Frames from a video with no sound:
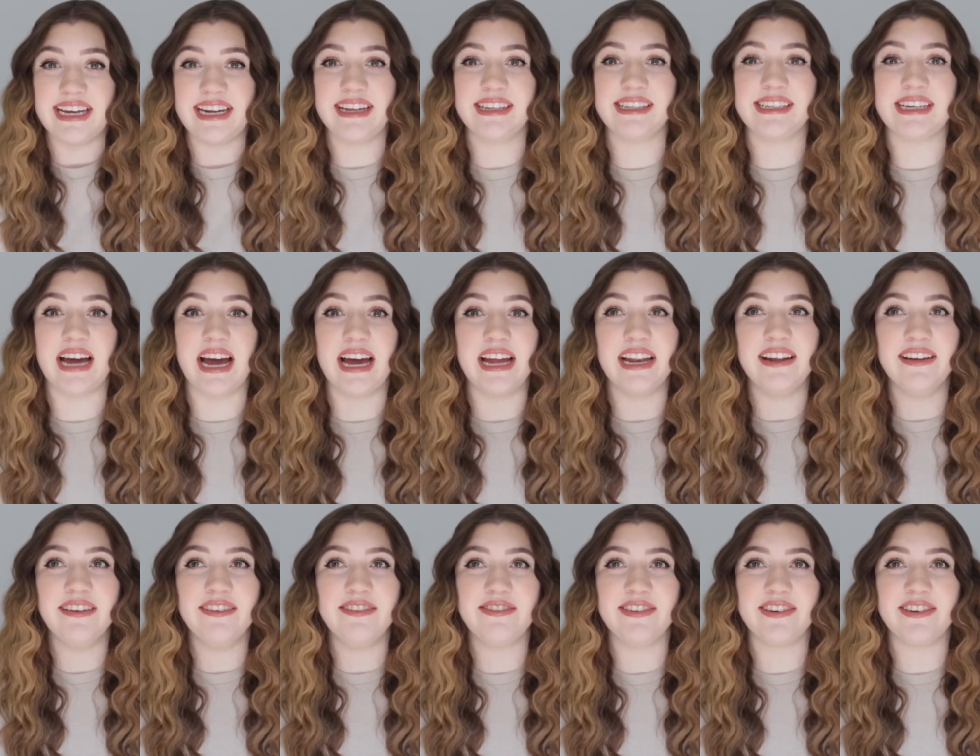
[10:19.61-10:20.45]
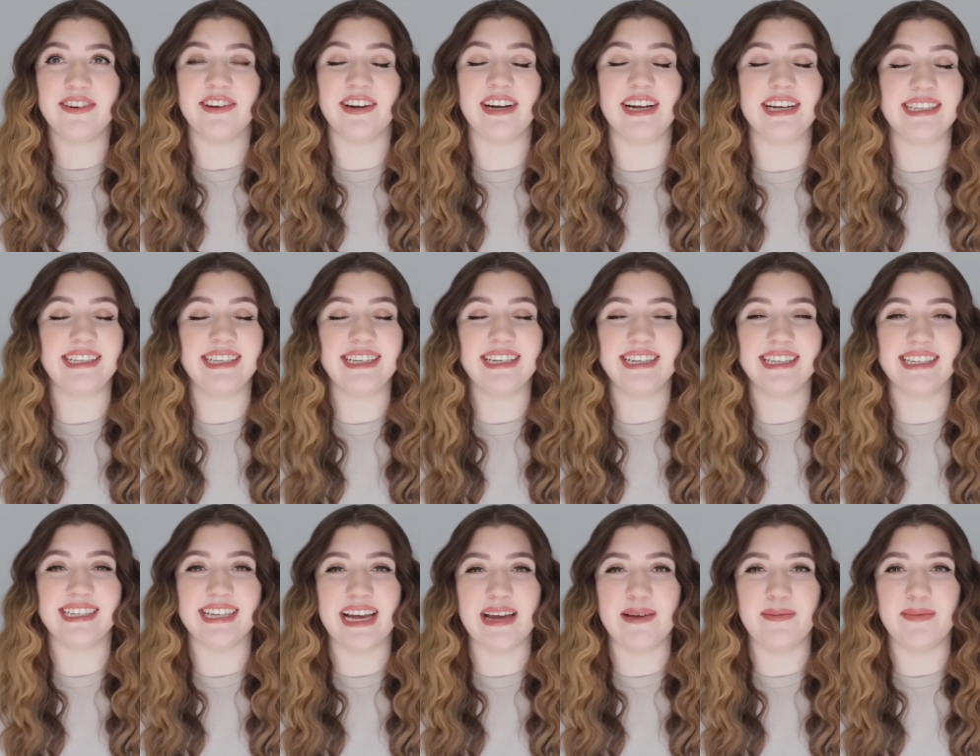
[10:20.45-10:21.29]
And it's kind of crazy to
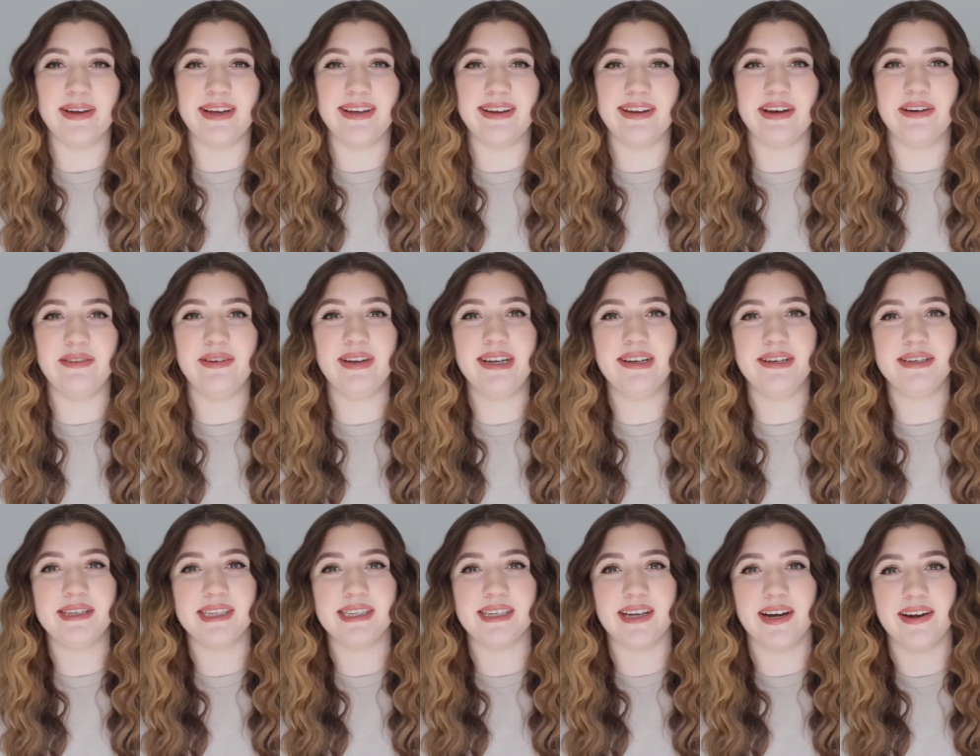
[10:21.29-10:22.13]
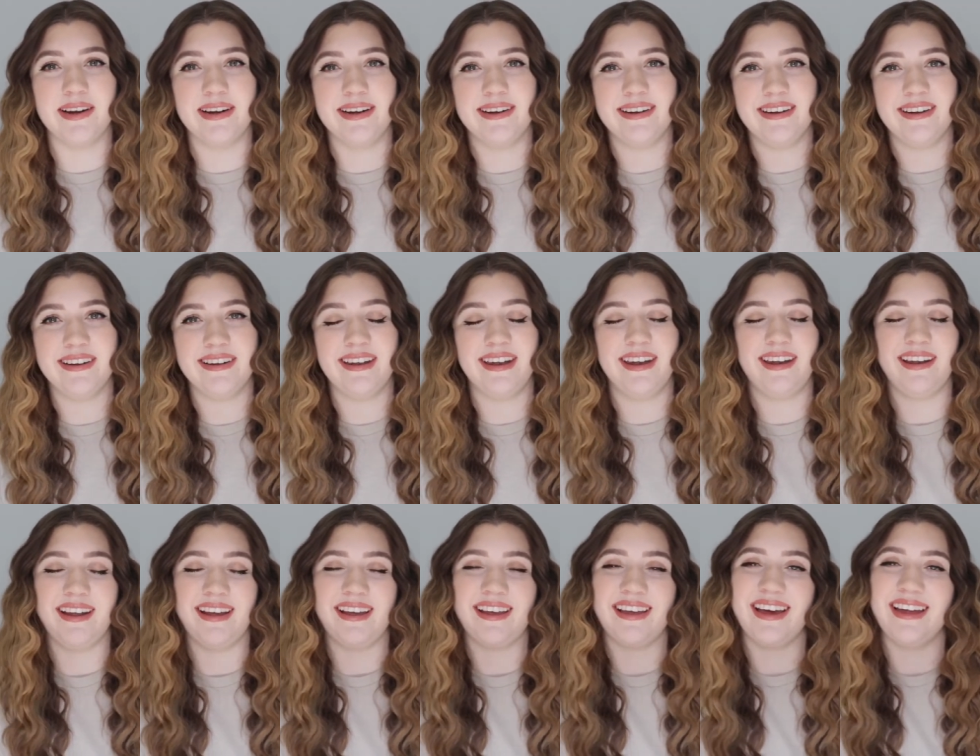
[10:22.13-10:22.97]
say, but you know when you start
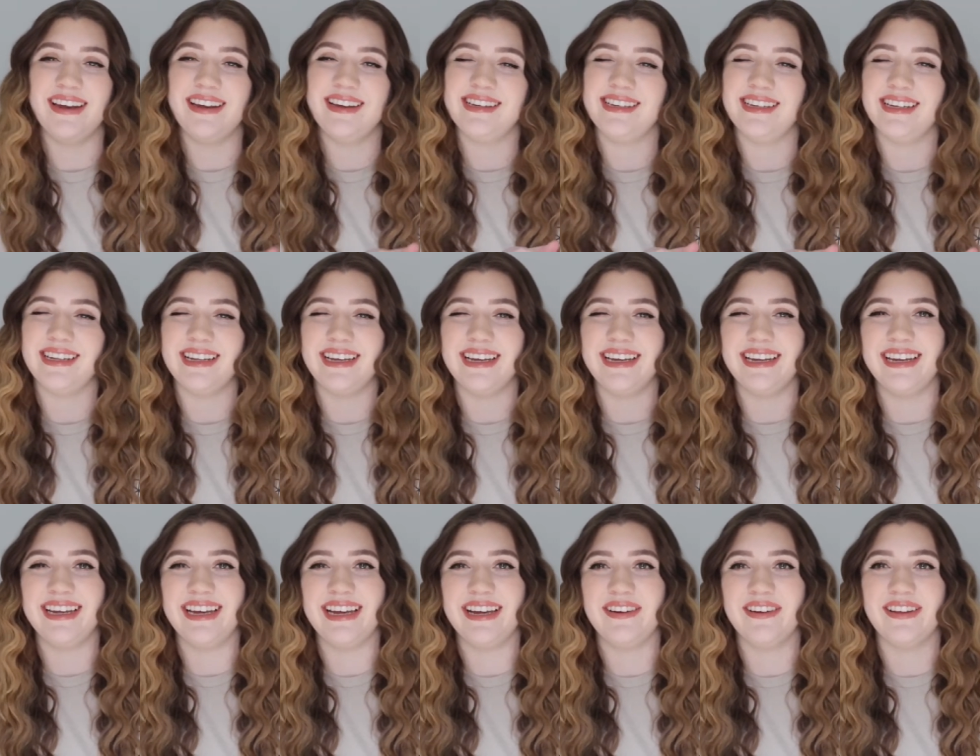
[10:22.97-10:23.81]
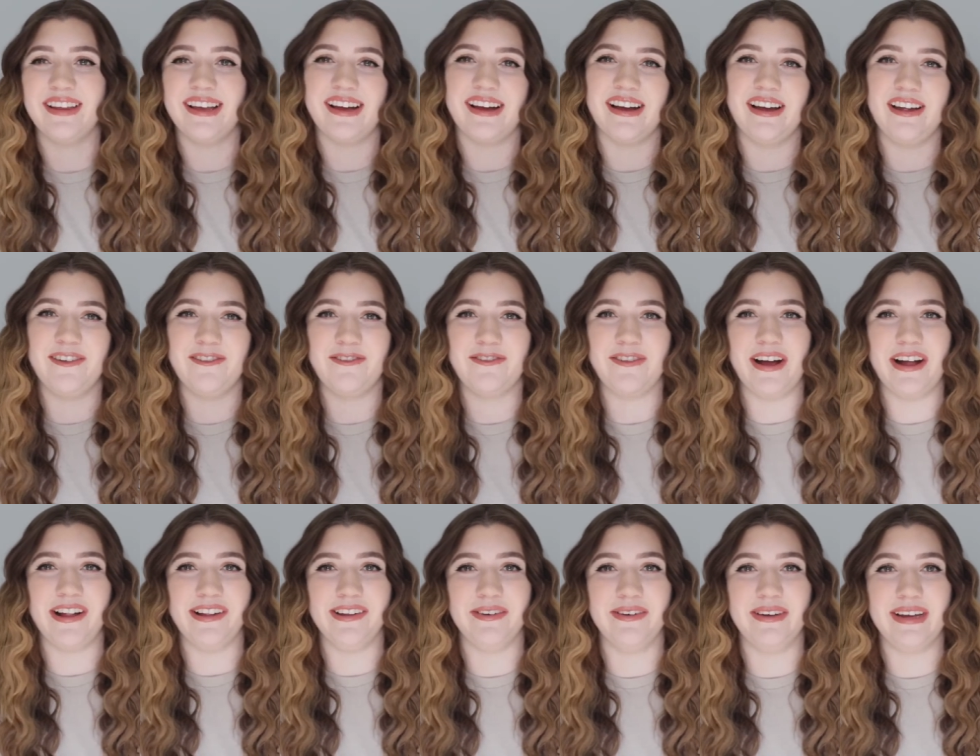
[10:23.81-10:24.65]
like kind of deleting or like
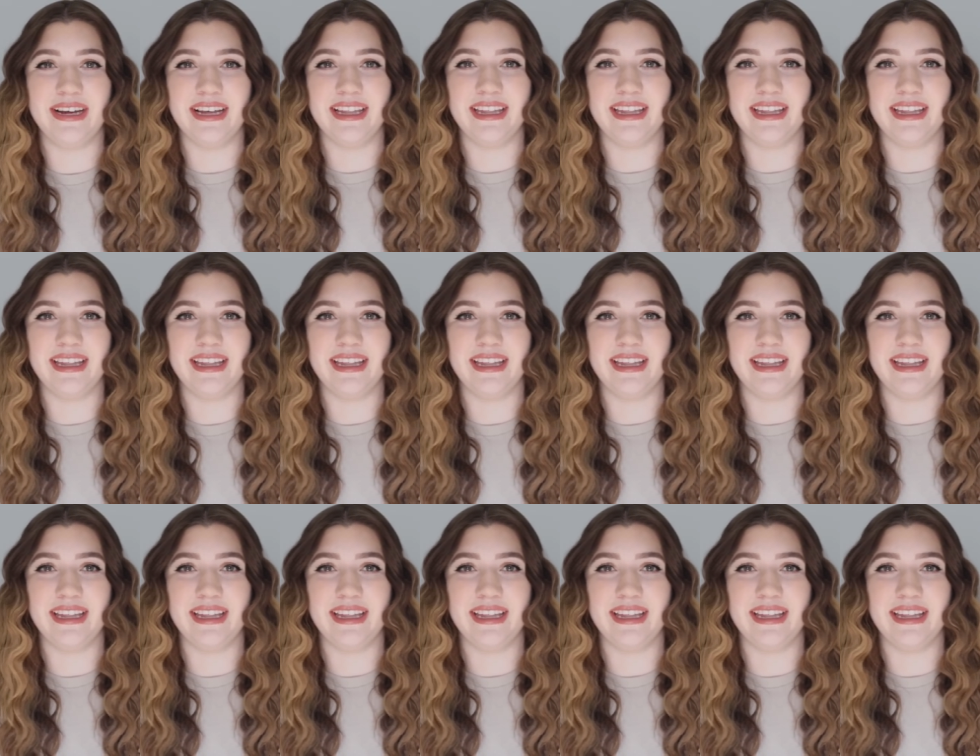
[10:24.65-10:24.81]
unfollowing,